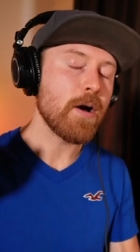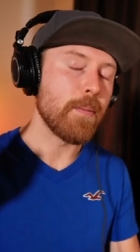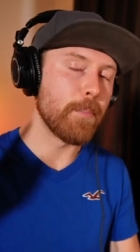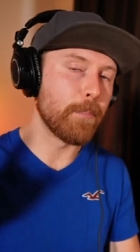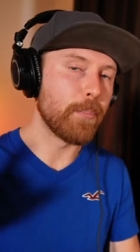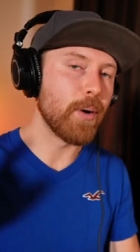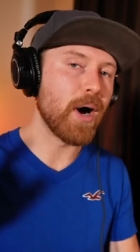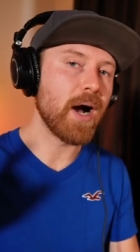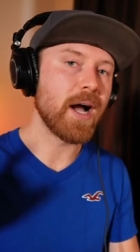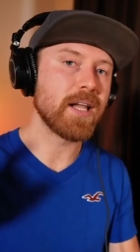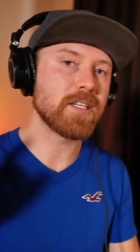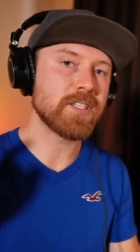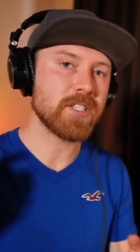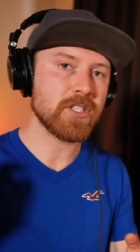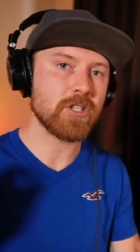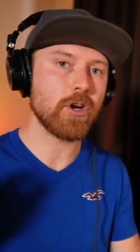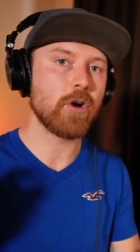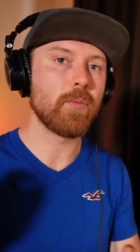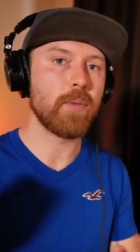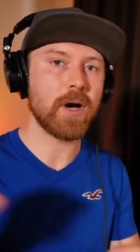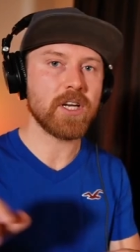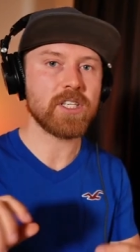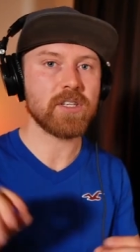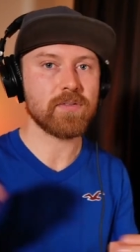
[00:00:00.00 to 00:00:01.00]
But
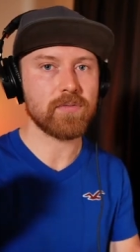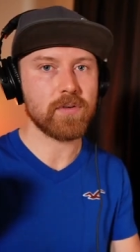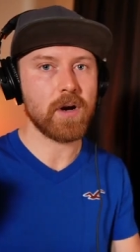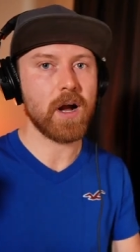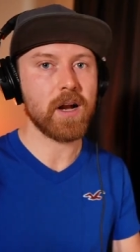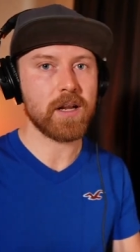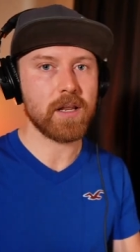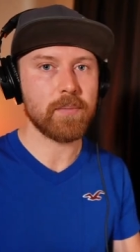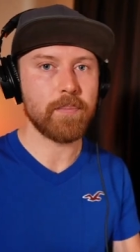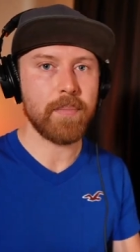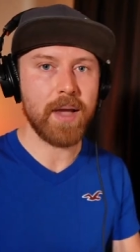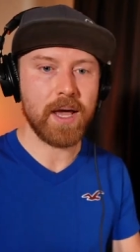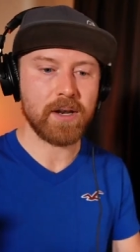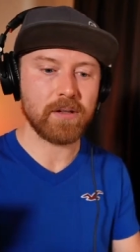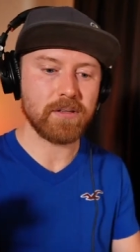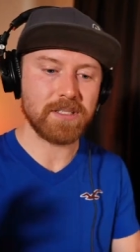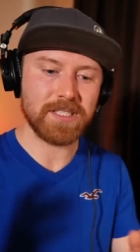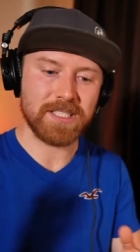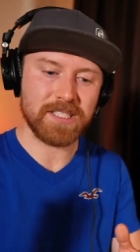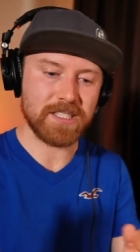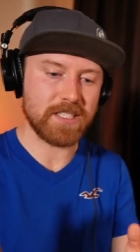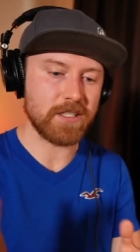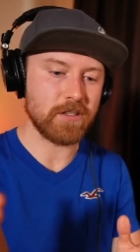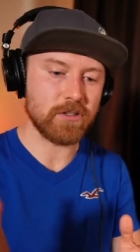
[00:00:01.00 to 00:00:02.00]
so much of rock and metal
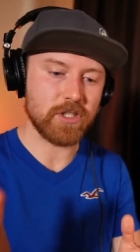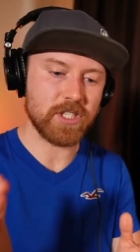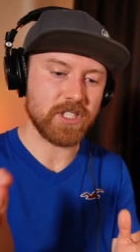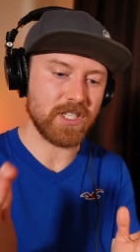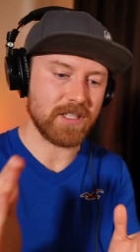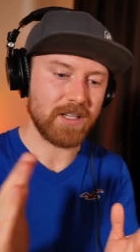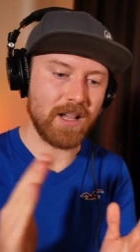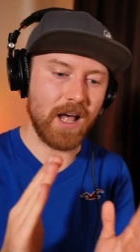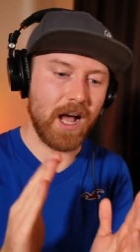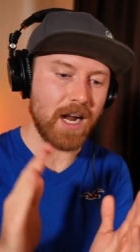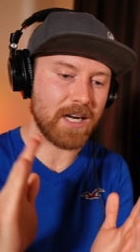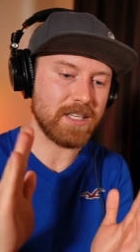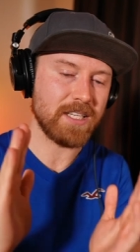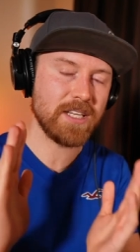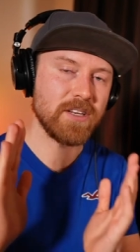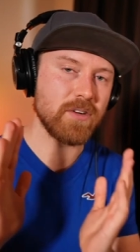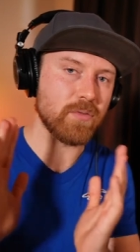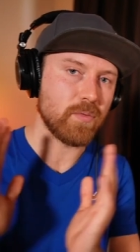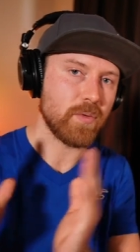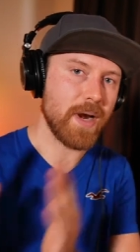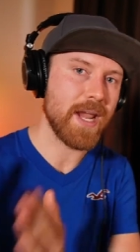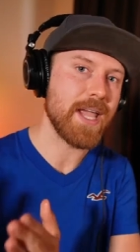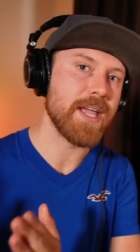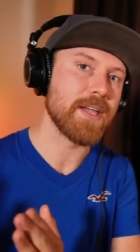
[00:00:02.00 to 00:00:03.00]
is still just locked
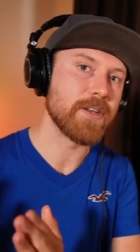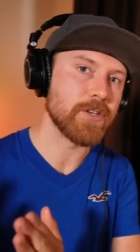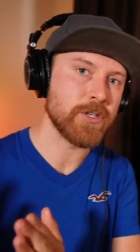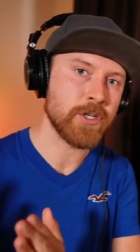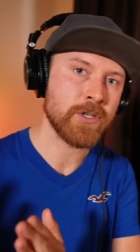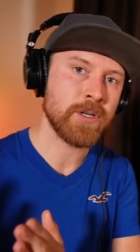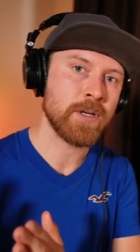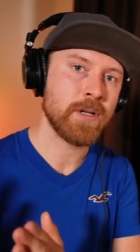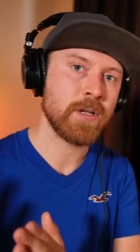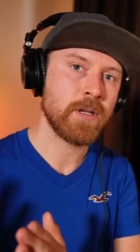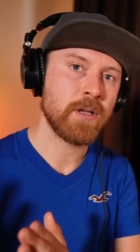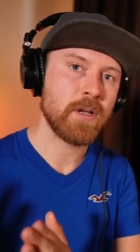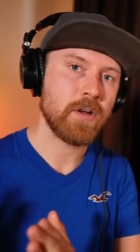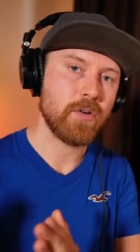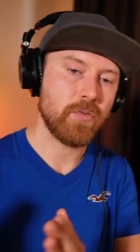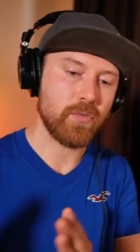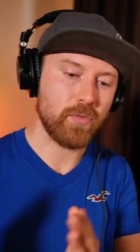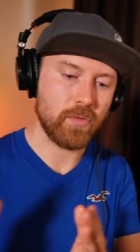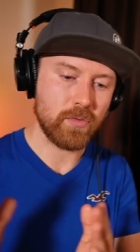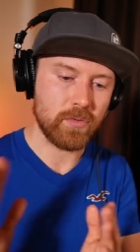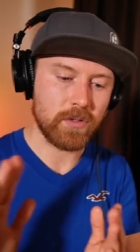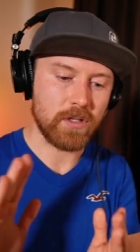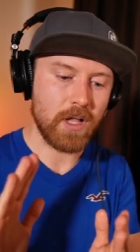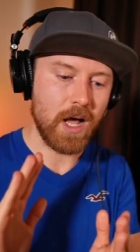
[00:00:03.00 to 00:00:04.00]
into rage.
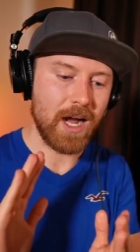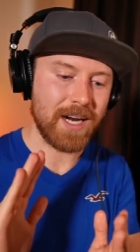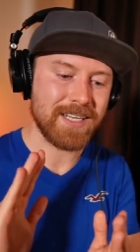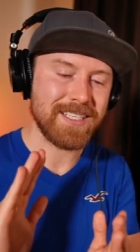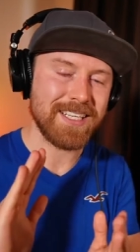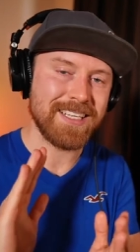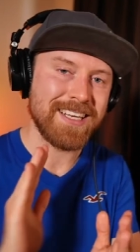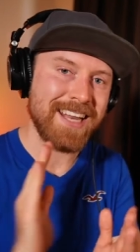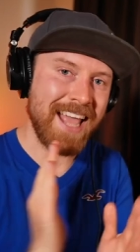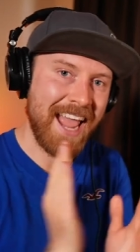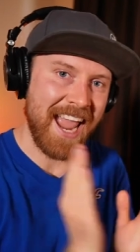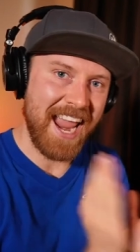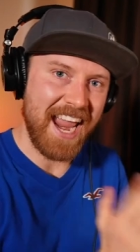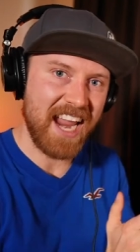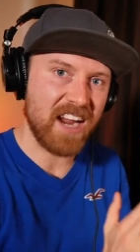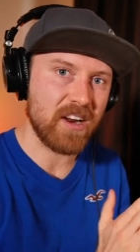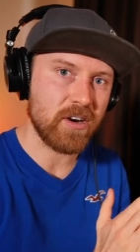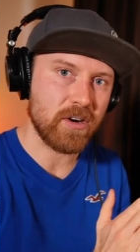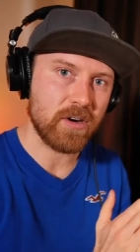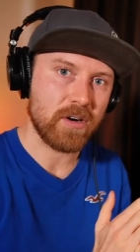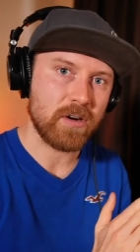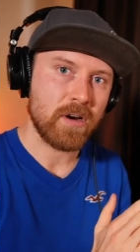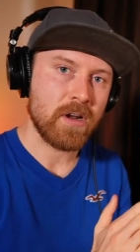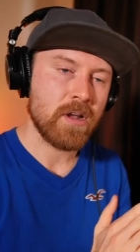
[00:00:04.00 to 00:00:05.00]
We're locked into
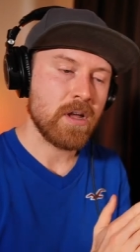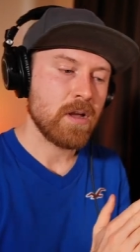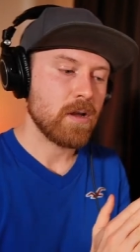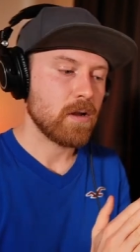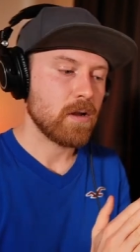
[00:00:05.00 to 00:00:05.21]
anger,